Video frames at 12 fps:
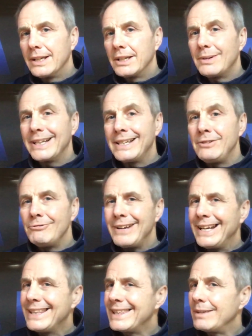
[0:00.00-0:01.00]
Now I didn't
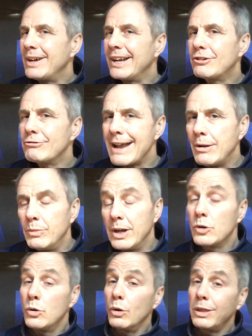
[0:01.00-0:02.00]
really think my
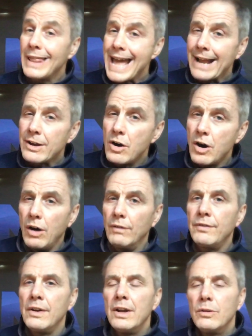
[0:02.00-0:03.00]
groundwork or lack
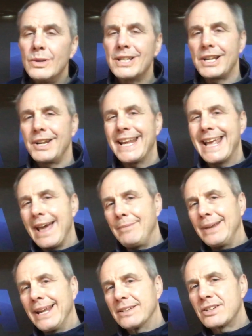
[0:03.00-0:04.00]
of was going to
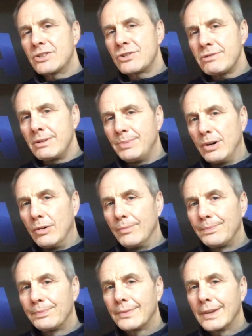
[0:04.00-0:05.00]
get me into trouble.
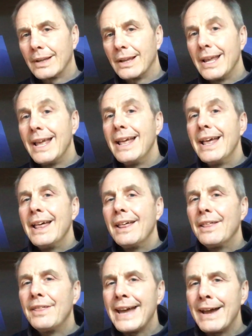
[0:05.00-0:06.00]

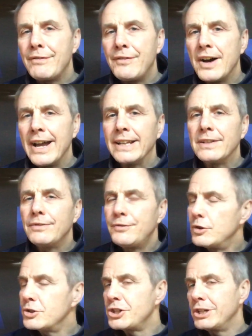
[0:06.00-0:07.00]
That fight,
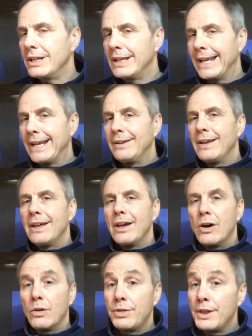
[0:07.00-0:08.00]
fortunately,
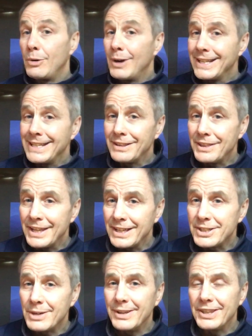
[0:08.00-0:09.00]
although I didn't
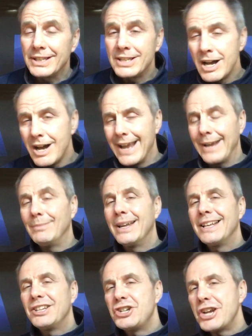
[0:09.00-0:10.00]
think so at the time,
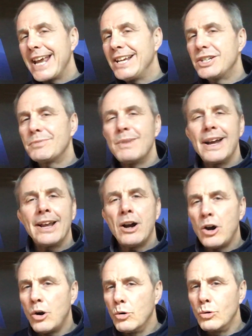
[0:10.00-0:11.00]
changed my
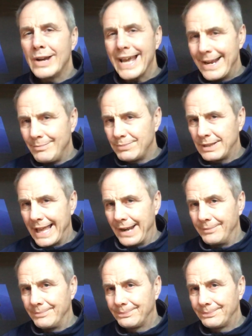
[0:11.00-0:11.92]
whole game plan.